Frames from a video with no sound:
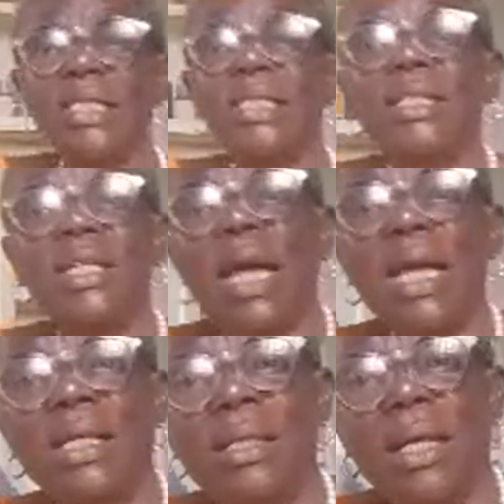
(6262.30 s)
in
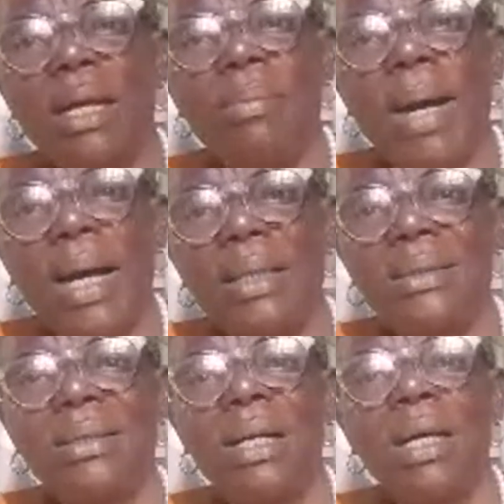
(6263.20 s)
dried
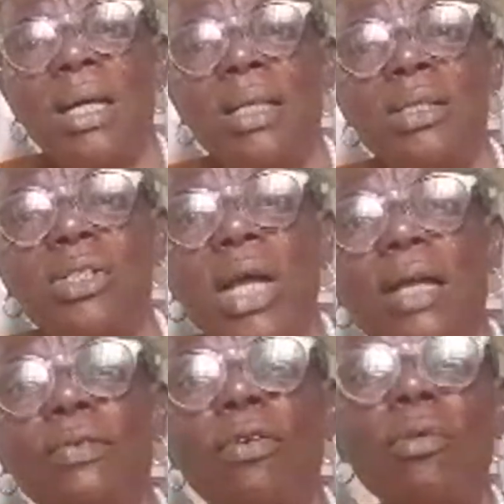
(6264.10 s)
bags, in
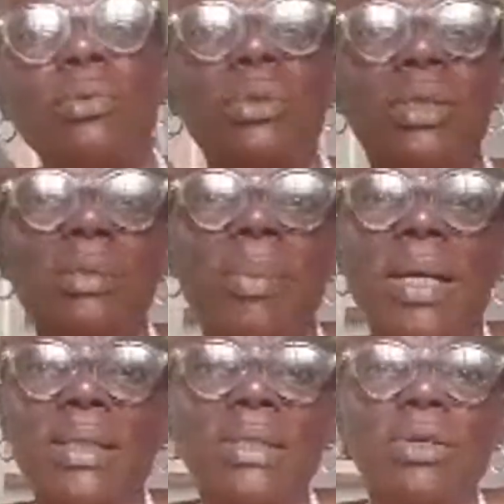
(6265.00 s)
dried forms, tea
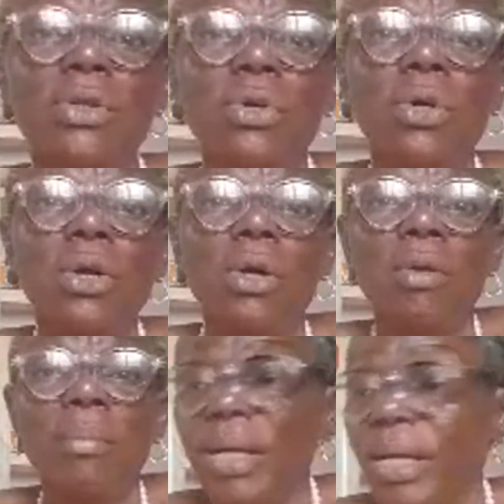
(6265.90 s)
bags, I don't know.
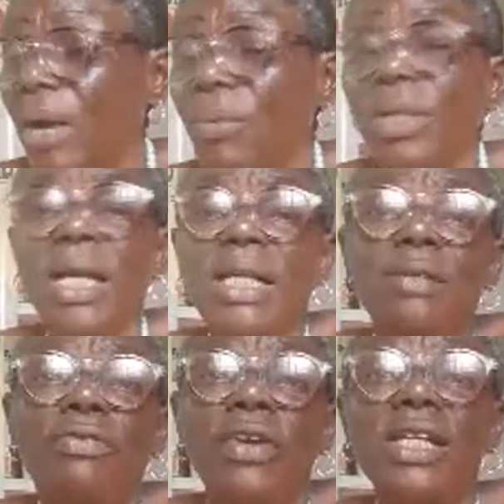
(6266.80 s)
But here we get the
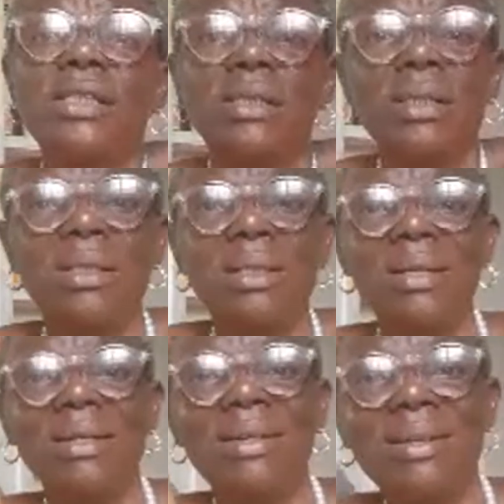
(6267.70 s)
fresh
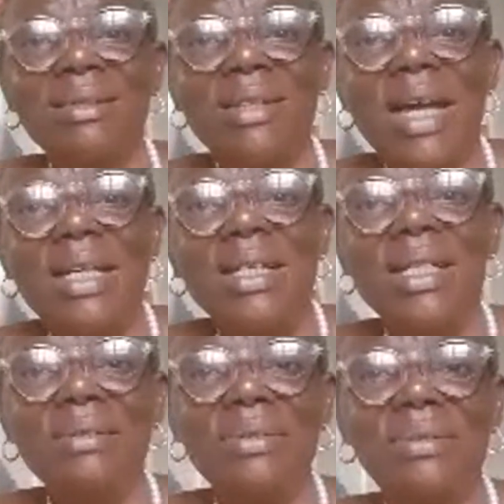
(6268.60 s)
dried
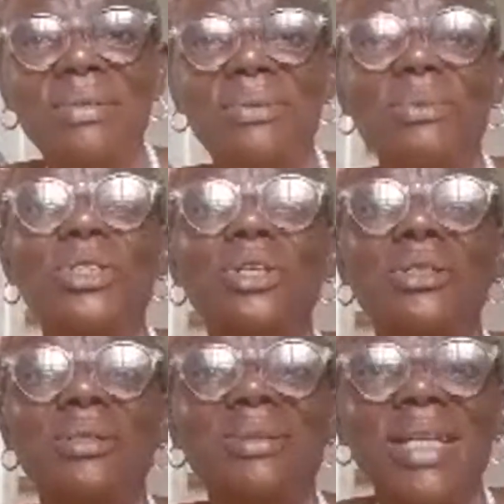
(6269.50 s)
leaves. We
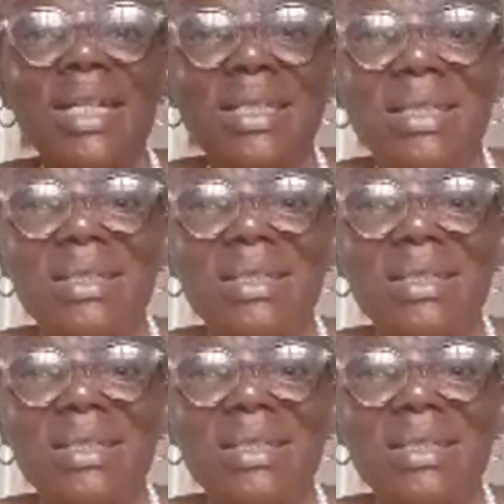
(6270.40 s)
just get it.